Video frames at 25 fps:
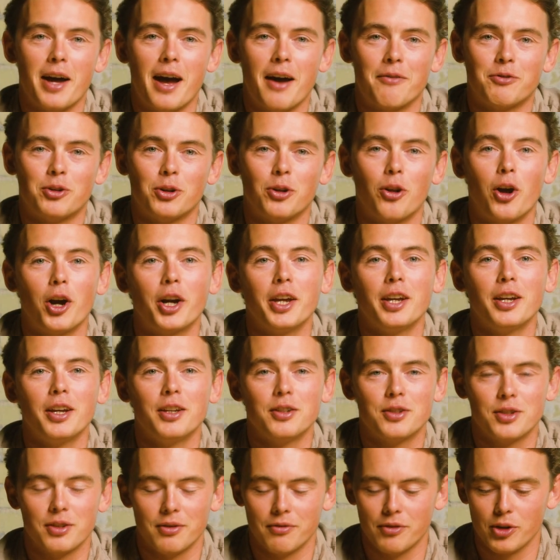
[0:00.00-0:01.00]
after logging
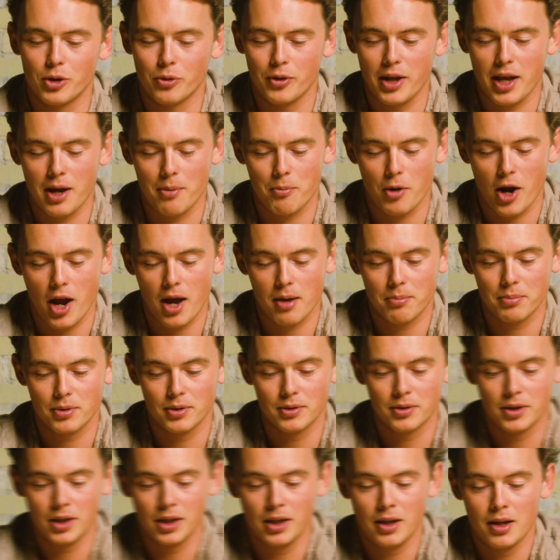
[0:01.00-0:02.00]
into the Veo Camera app
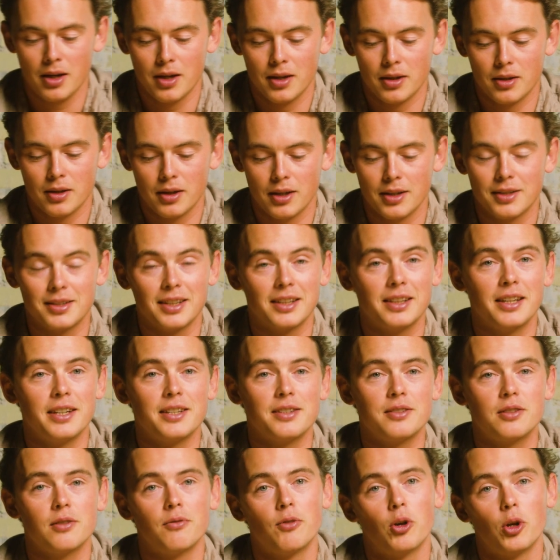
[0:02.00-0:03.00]
is a
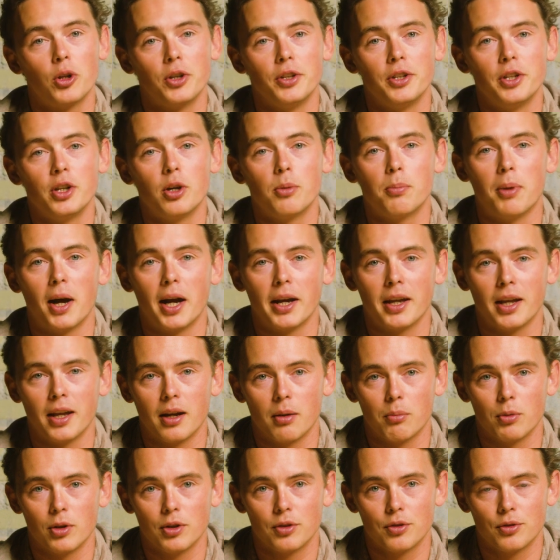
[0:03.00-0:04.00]
list of all the nearby
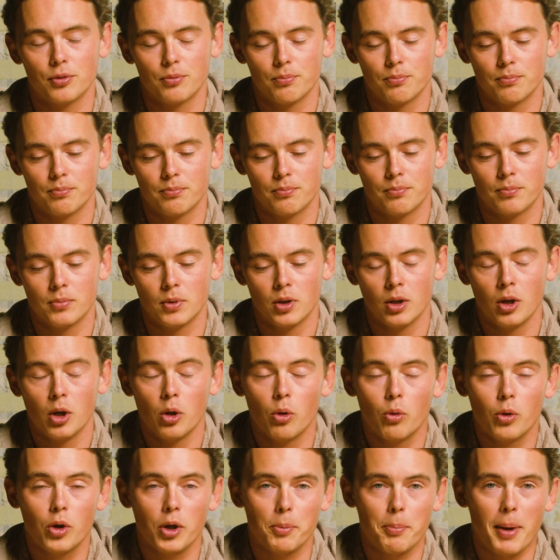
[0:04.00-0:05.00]
cameras.
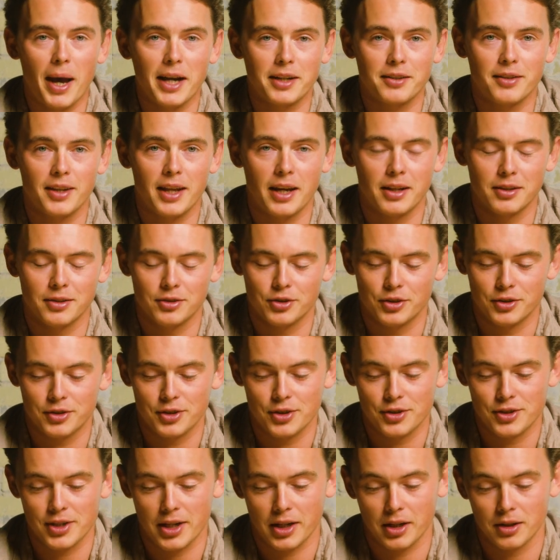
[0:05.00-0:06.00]
We'll get back to that in
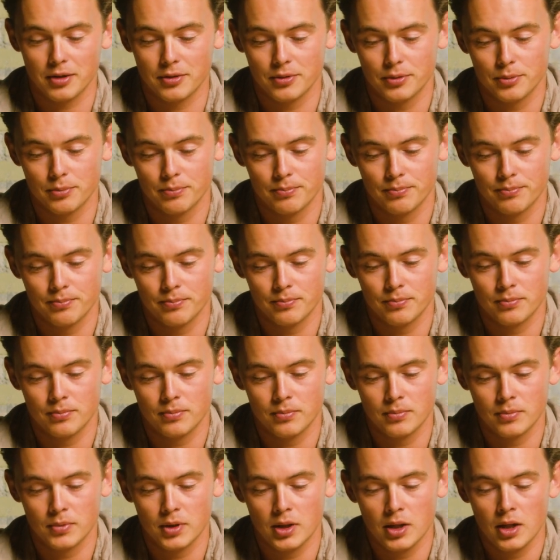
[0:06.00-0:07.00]
just a second.
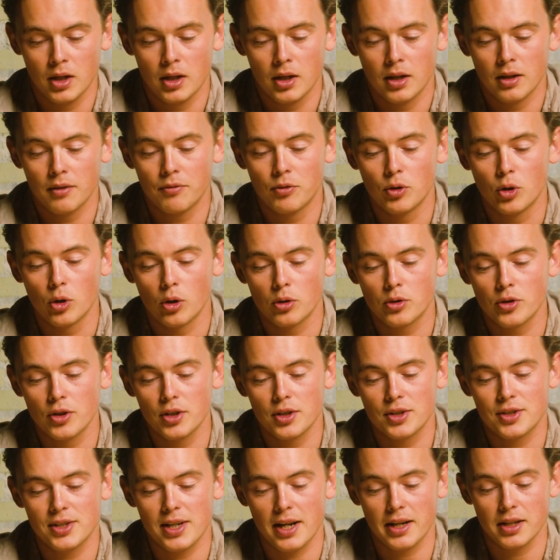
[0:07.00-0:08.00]
If you go to
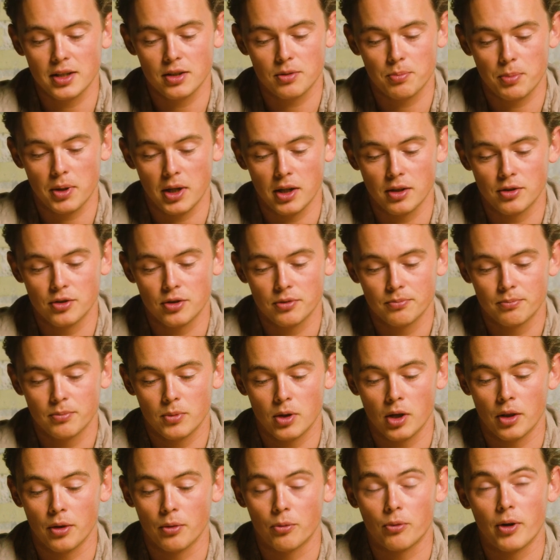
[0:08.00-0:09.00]
the settings page
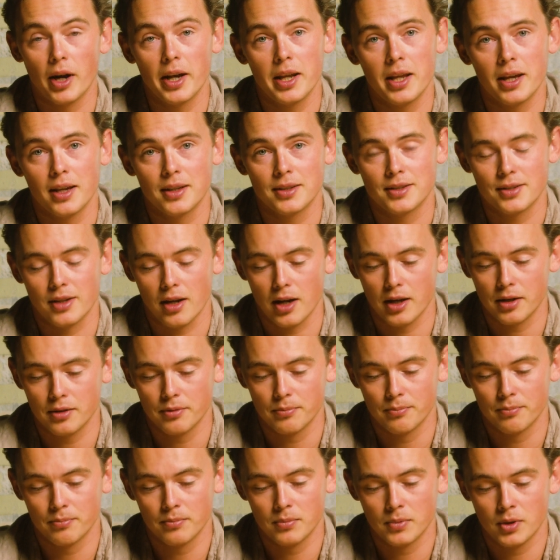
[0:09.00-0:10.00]
on the right-hand side,
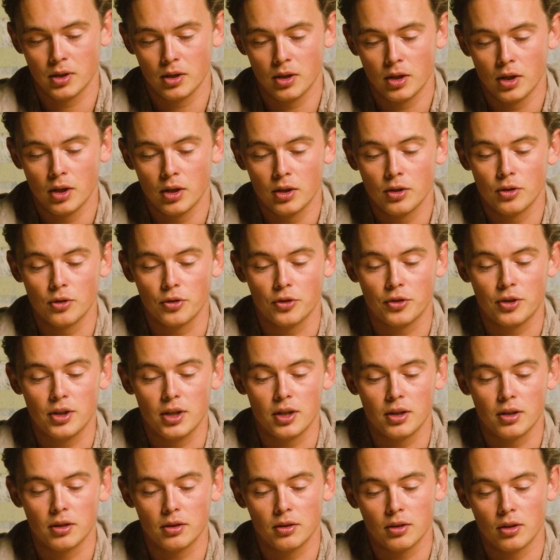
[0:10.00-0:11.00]
you'll
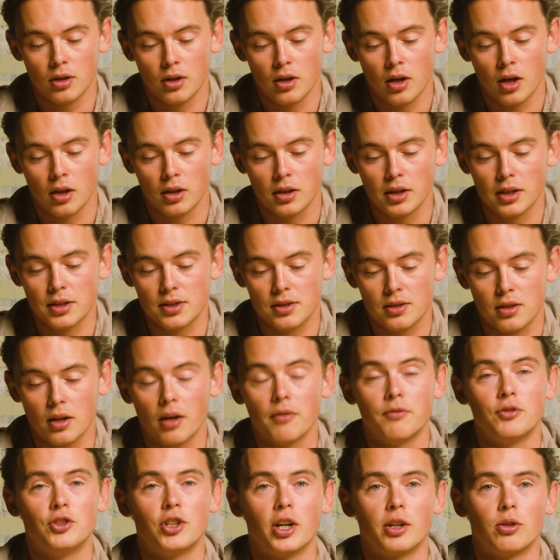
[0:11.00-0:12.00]
see a, a list
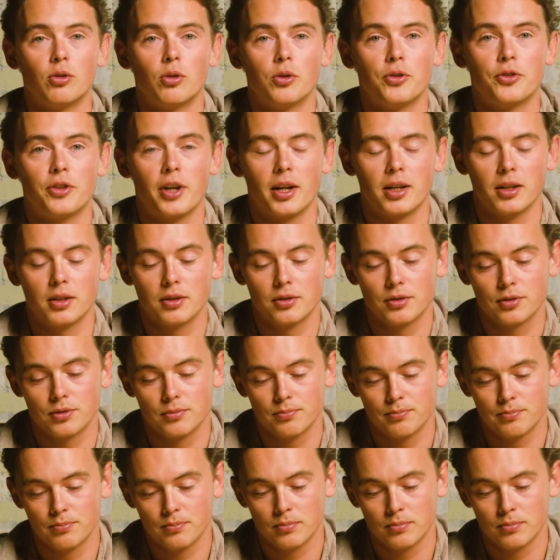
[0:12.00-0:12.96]
of general settings.